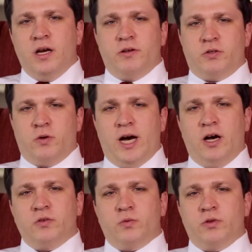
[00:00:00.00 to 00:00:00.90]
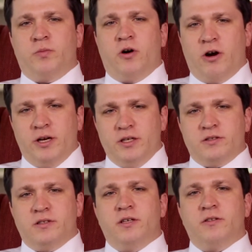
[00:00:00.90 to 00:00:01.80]
The trial is where the
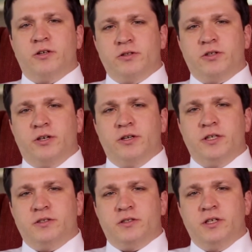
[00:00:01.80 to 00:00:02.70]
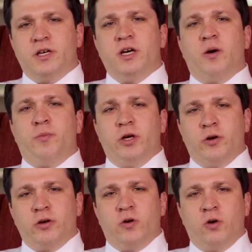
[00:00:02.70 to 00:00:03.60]
parties and their attorneys
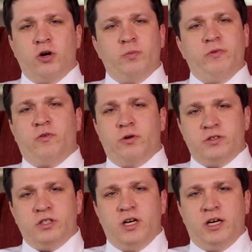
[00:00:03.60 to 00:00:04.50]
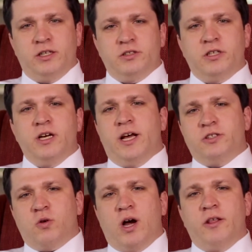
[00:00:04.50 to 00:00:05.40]
appear in court before a judge and
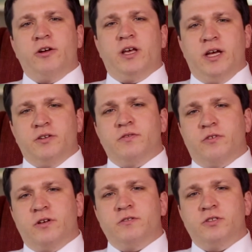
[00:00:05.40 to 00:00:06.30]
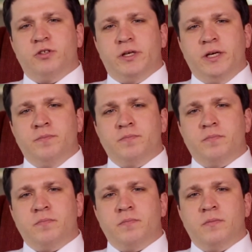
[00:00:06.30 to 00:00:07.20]
try their case in front of the jury.
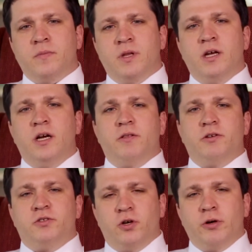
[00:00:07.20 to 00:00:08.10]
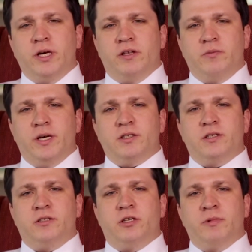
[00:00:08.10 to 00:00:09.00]
The jury then makes a
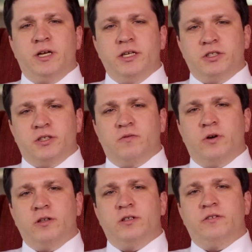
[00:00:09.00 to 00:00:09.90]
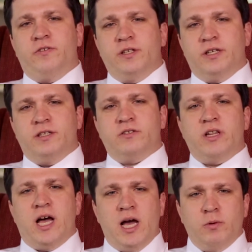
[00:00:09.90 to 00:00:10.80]
determination of whether the defendant is
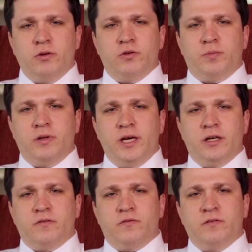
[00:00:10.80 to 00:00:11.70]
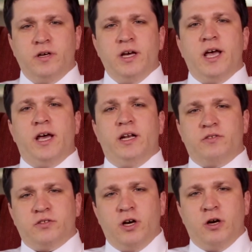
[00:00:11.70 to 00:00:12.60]
liable to the plaintiff, and if
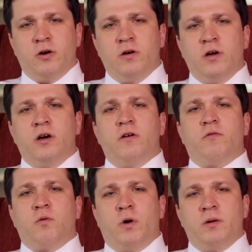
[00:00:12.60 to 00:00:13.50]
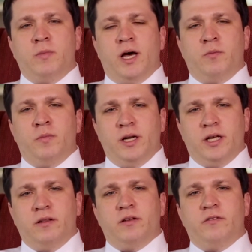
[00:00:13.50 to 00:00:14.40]
so, for what amount of
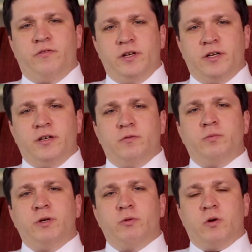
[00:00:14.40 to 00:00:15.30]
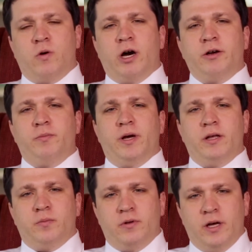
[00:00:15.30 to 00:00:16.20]
money the defendant would be required to pay
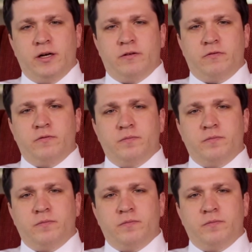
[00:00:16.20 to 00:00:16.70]
the plaintiff.